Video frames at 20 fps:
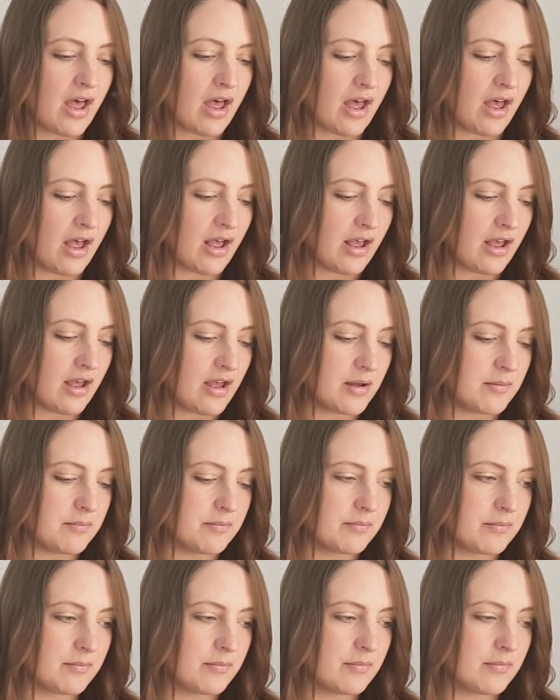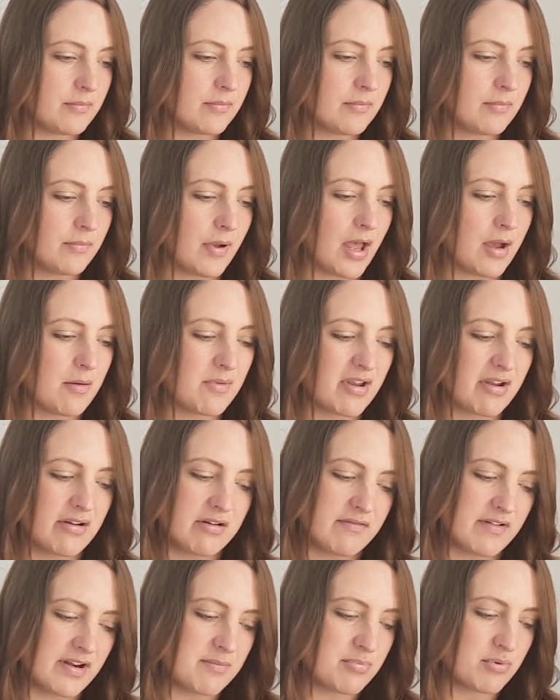and we
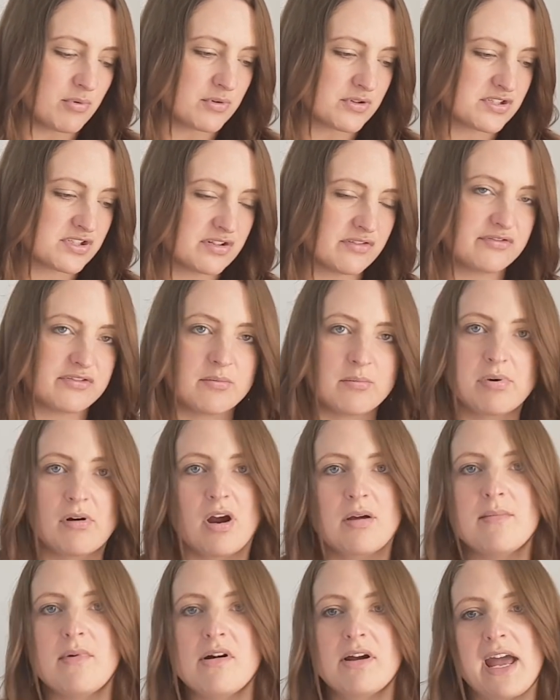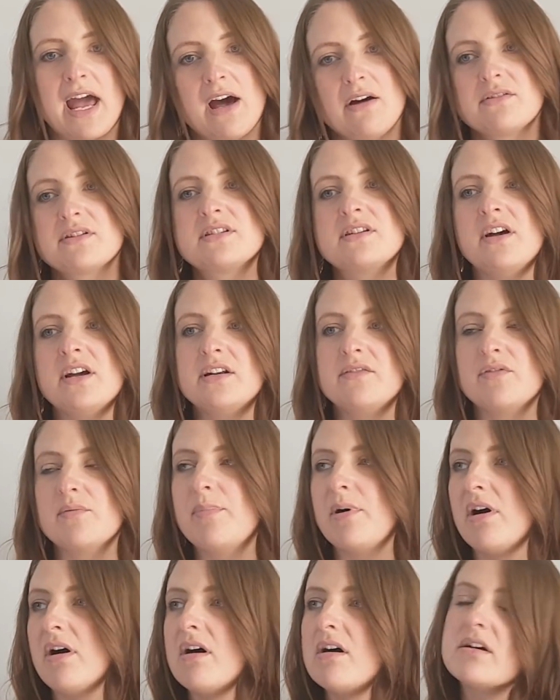only really bought stuff from Primark outside of the
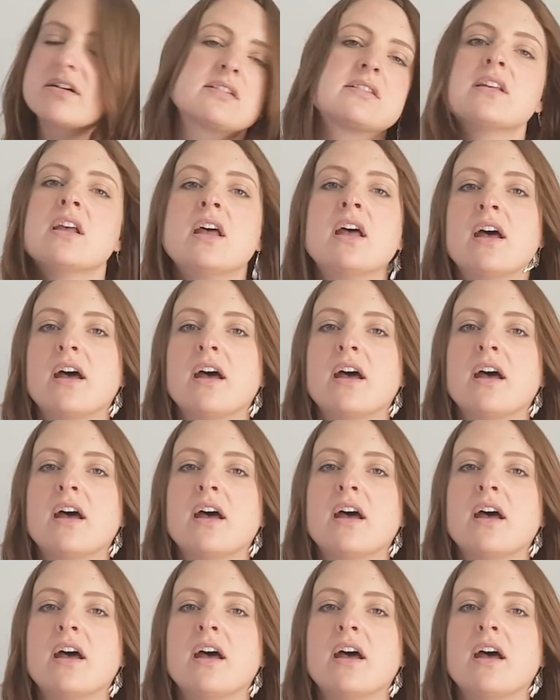parks.